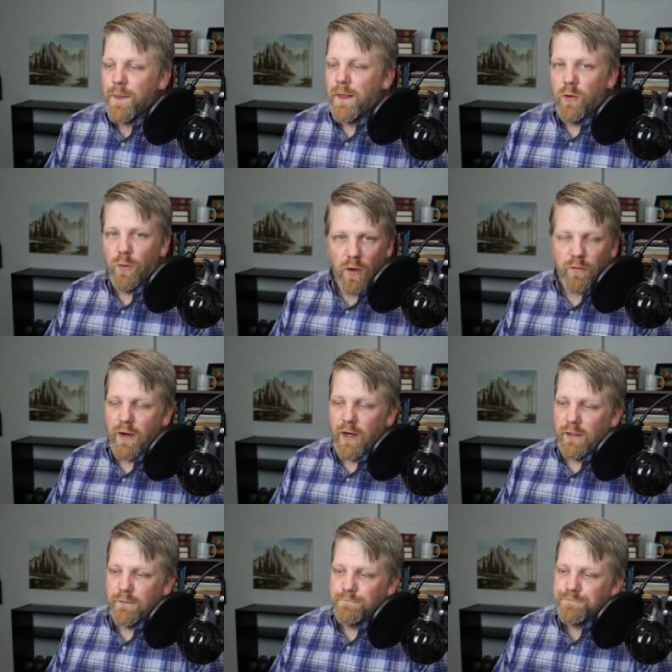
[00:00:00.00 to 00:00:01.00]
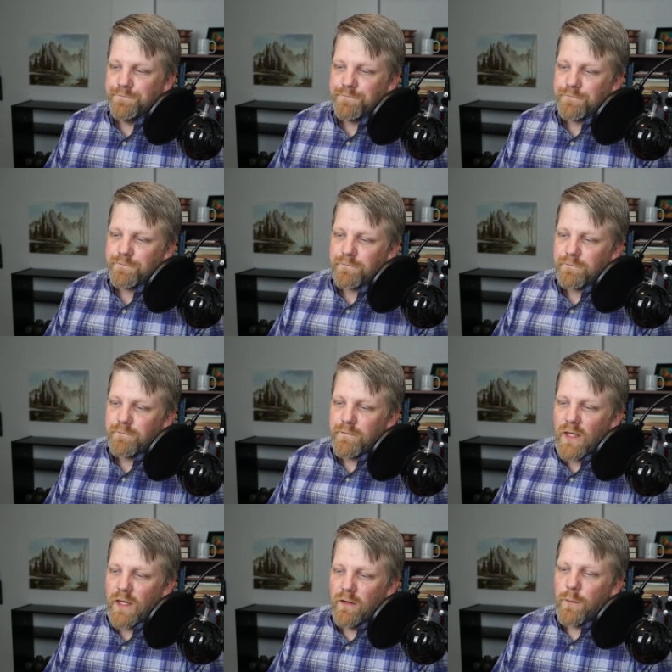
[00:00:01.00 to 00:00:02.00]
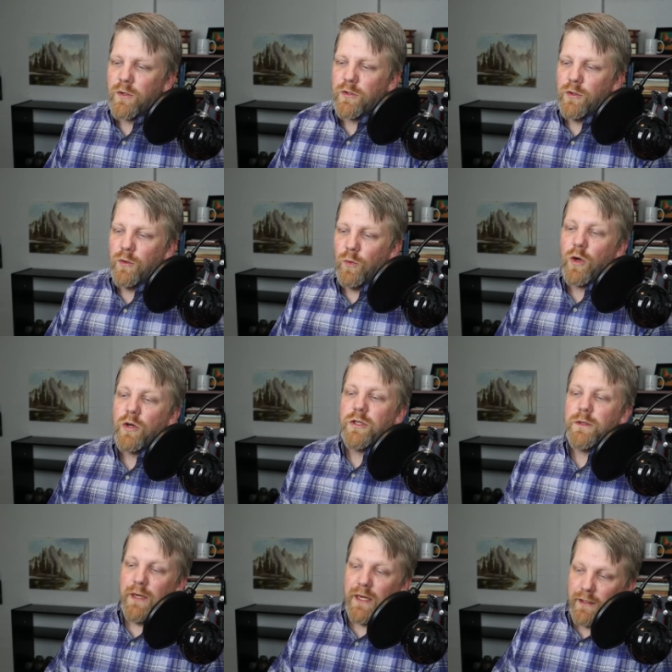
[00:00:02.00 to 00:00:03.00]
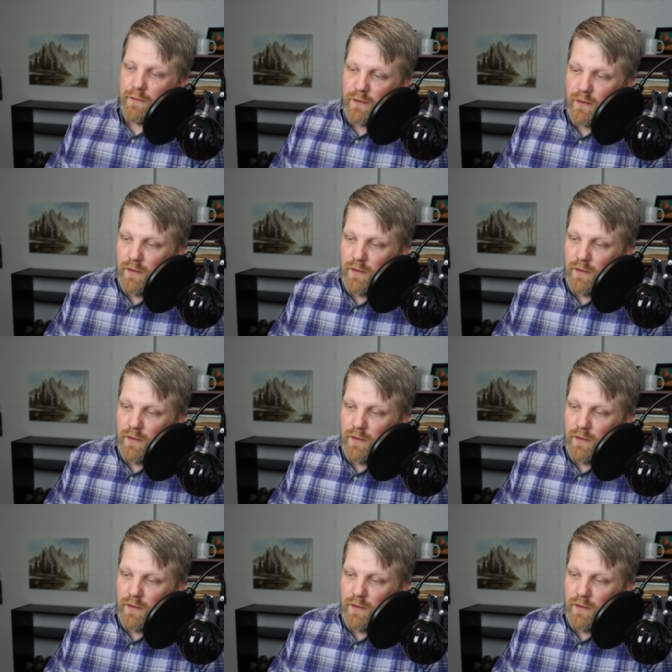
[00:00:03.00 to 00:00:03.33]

You won't find it. Number two, worship me.